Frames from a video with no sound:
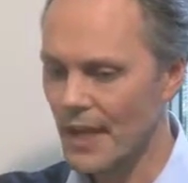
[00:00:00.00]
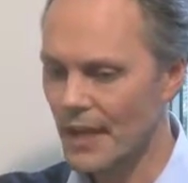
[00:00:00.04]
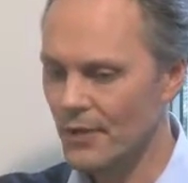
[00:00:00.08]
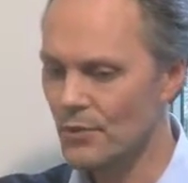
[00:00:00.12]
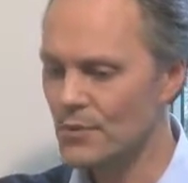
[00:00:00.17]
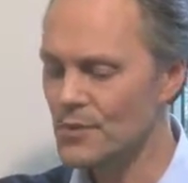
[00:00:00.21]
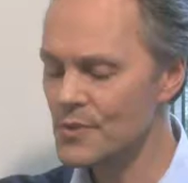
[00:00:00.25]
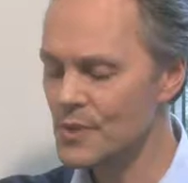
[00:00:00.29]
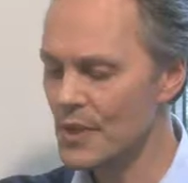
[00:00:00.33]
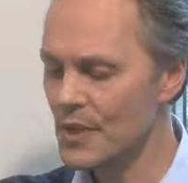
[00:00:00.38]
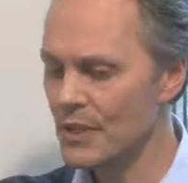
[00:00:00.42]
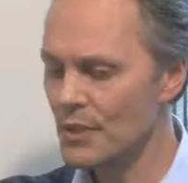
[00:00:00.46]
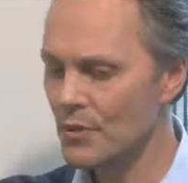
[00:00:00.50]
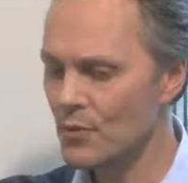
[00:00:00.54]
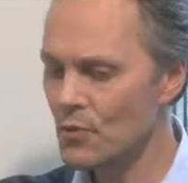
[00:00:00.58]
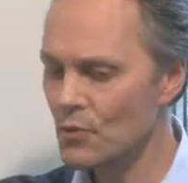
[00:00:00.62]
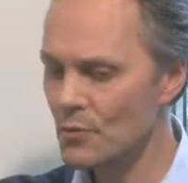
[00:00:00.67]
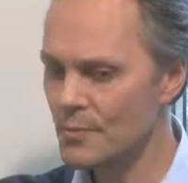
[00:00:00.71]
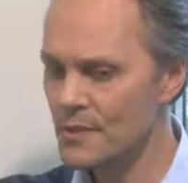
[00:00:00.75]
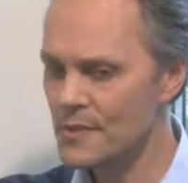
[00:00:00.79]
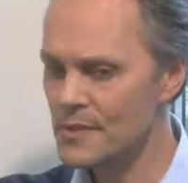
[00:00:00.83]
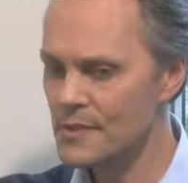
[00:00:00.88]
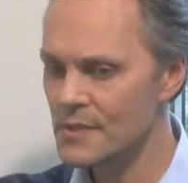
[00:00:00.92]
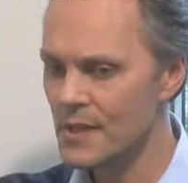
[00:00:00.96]
also an
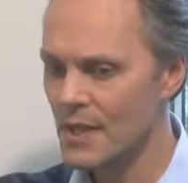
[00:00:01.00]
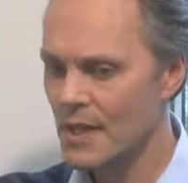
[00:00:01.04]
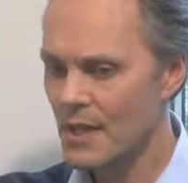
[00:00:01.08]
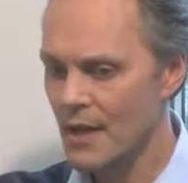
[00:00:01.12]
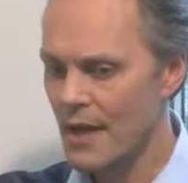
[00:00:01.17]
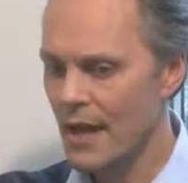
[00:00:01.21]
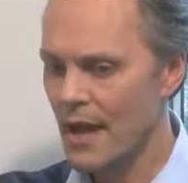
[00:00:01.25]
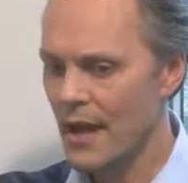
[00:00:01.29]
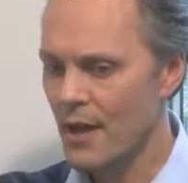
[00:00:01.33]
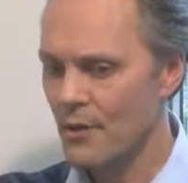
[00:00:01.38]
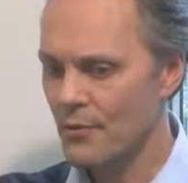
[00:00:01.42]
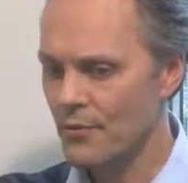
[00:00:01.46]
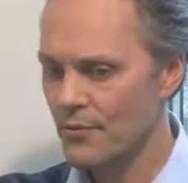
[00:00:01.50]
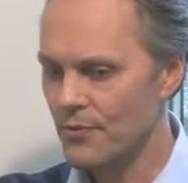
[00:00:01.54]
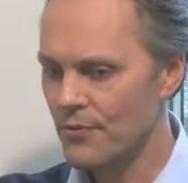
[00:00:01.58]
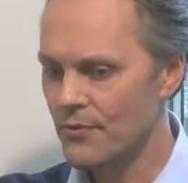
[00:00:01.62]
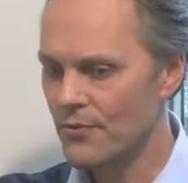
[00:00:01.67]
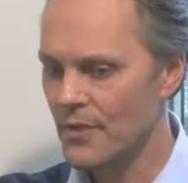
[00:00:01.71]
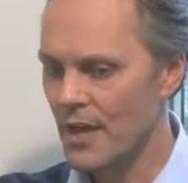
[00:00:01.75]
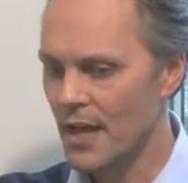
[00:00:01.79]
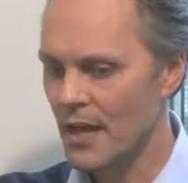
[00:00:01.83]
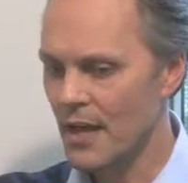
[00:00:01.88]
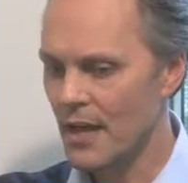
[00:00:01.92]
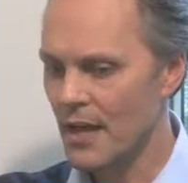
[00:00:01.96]
enormous
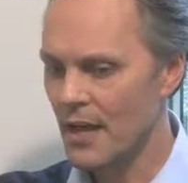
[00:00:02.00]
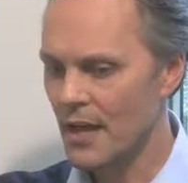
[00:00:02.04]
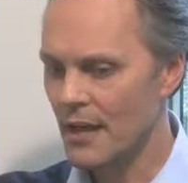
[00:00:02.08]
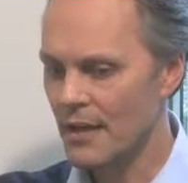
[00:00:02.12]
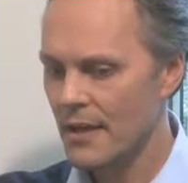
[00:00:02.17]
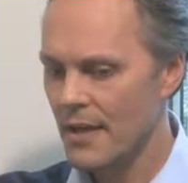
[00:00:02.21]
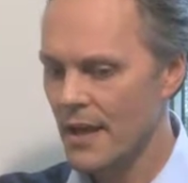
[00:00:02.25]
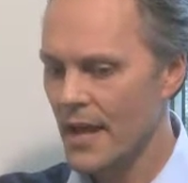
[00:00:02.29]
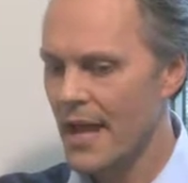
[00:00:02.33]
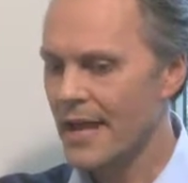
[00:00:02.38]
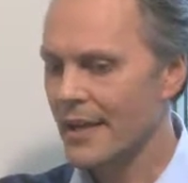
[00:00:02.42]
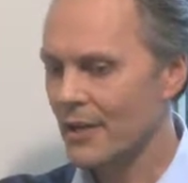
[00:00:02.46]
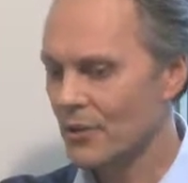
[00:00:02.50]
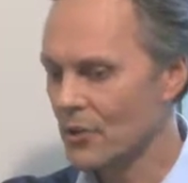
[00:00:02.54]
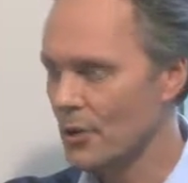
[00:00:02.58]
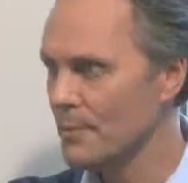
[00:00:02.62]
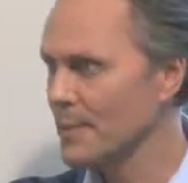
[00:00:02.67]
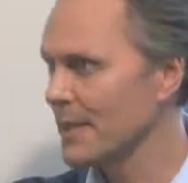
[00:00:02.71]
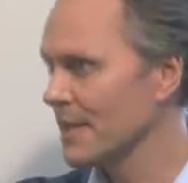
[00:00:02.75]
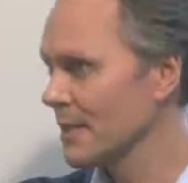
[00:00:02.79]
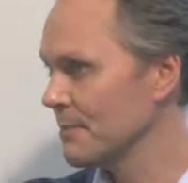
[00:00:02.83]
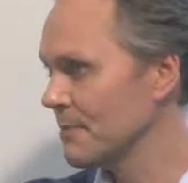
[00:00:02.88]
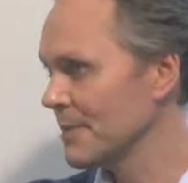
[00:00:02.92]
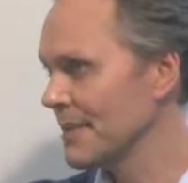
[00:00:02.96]
health
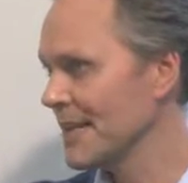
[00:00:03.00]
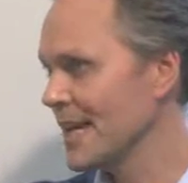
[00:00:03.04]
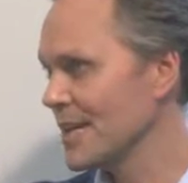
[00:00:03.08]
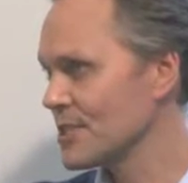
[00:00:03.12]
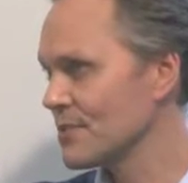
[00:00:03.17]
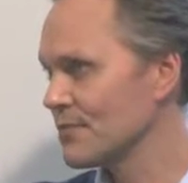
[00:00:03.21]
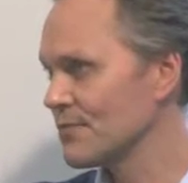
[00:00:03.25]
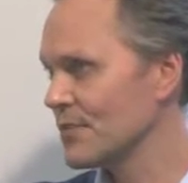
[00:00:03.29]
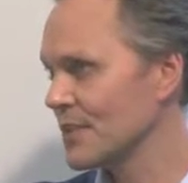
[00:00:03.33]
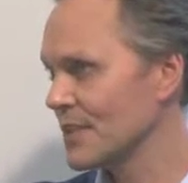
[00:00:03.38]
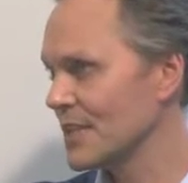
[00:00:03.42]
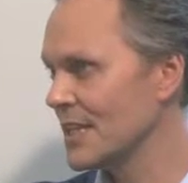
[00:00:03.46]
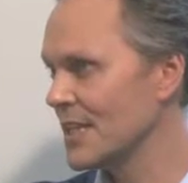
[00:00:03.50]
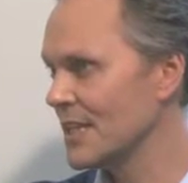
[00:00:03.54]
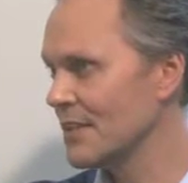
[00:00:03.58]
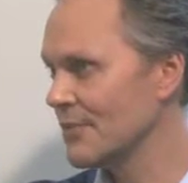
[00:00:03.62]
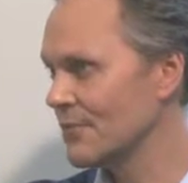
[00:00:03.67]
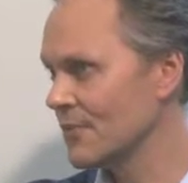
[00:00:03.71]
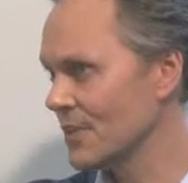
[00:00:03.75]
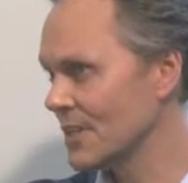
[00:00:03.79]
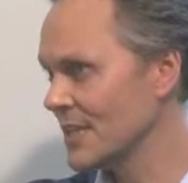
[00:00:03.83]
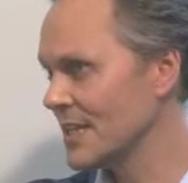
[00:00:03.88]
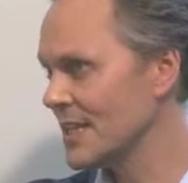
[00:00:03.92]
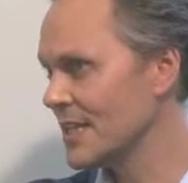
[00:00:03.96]
economic implication for
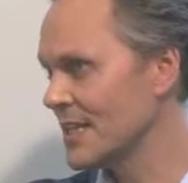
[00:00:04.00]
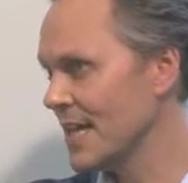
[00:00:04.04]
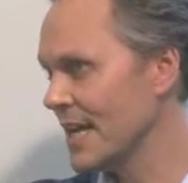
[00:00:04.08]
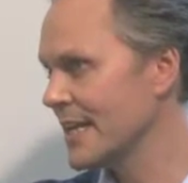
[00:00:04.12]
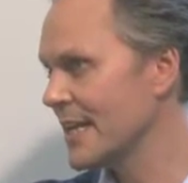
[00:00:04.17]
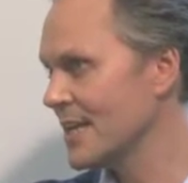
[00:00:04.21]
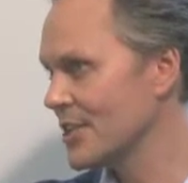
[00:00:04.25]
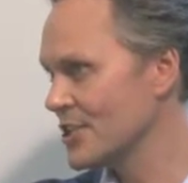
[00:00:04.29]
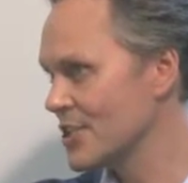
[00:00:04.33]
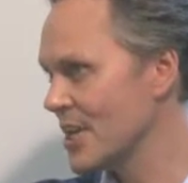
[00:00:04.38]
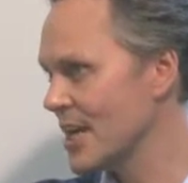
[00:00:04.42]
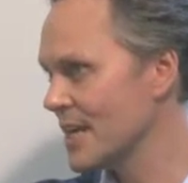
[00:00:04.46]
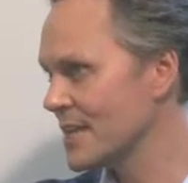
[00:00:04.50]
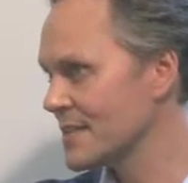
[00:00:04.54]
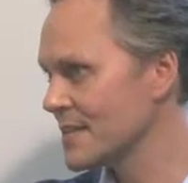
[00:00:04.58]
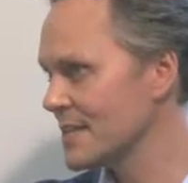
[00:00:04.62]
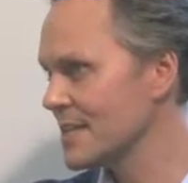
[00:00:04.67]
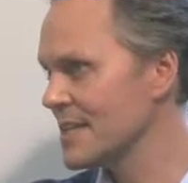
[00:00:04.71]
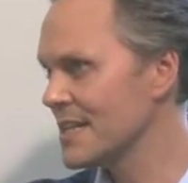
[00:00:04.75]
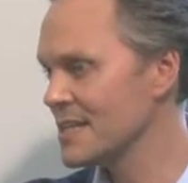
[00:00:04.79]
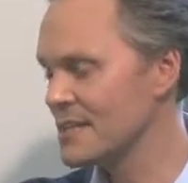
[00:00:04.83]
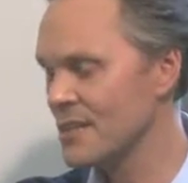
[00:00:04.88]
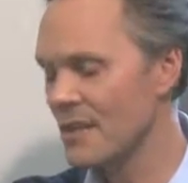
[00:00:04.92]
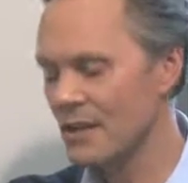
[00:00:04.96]
the NHS. So
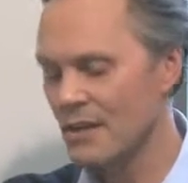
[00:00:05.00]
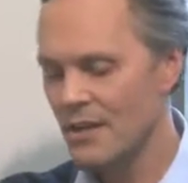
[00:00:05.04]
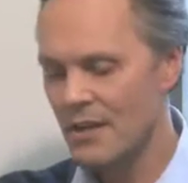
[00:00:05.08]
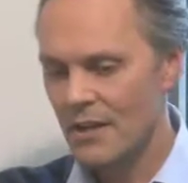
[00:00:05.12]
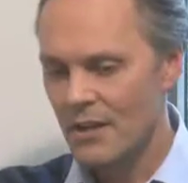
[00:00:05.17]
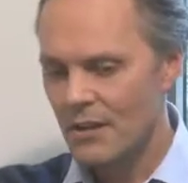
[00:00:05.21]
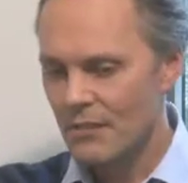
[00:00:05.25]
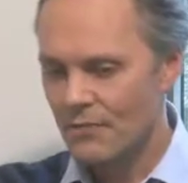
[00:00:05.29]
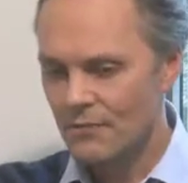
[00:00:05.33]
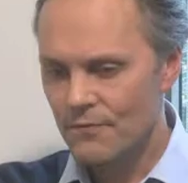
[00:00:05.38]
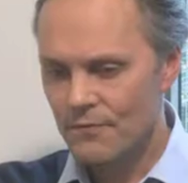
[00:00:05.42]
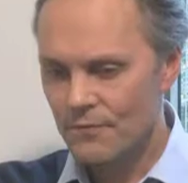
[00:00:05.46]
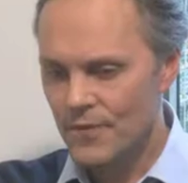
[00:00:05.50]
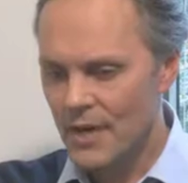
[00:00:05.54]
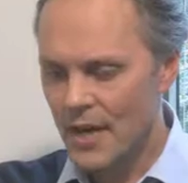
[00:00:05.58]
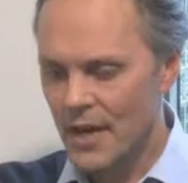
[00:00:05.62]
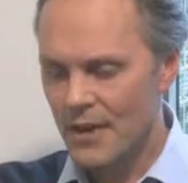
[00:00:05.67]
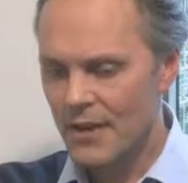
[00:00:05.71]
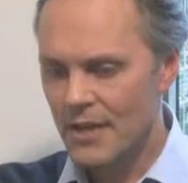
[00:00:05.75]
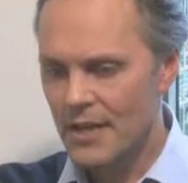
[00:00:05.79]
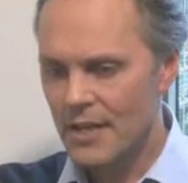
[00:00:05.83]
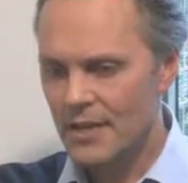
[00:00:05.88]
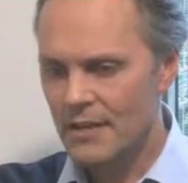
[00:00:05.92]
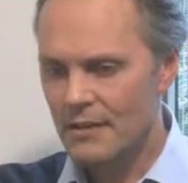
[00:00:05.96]
these are
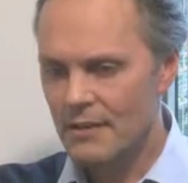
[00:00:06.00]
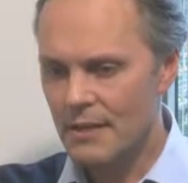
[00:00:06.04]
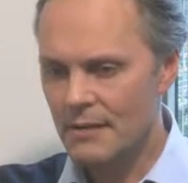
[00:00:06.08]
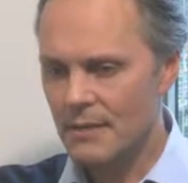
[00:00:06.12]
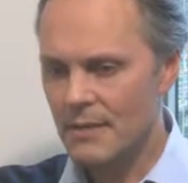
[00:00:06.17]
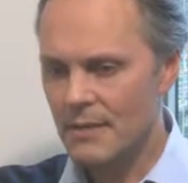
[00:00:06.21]
very